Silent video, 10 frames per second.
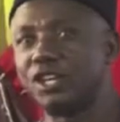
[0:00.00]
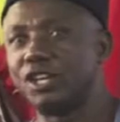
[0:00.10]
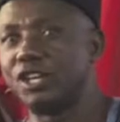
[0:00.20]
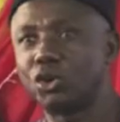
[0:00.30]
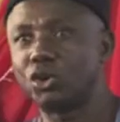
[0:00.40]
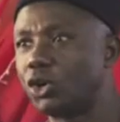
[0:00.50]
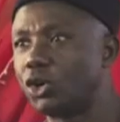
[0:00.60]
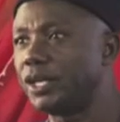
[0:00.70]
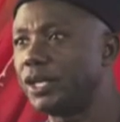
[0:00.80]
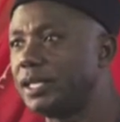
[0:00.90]
you're
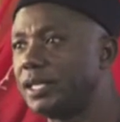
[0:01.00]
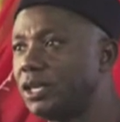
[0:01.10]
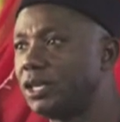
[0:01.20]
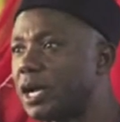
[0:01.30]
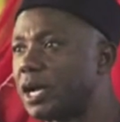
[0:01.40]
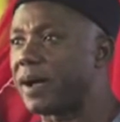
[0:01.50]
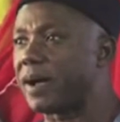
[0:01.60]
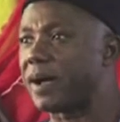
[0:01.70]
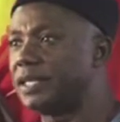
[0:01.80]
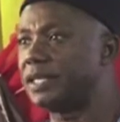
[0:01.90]
growing in your
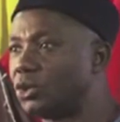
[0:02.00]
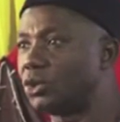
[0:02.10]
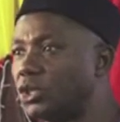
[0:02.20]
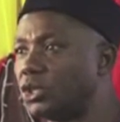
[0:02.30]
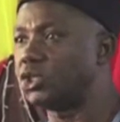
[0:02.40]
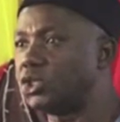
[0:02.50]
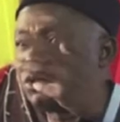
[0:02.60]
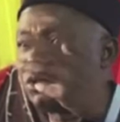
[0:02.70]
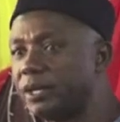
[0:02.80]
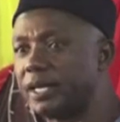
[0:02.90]
capacity to consume
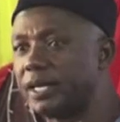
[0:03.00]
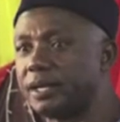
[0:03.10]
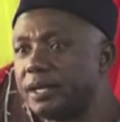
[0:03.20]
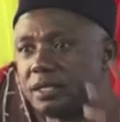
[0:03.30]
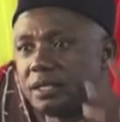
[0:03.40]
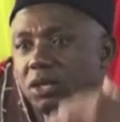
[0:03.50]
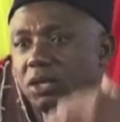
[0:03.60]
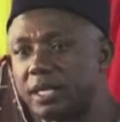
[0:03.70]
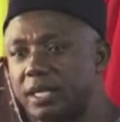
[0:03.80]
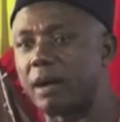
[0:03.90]
somebody else's
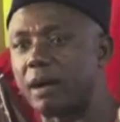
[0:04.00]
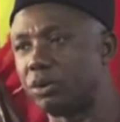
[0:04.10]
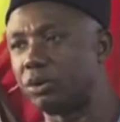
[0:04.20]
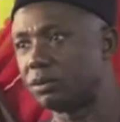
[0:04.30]
industrial output.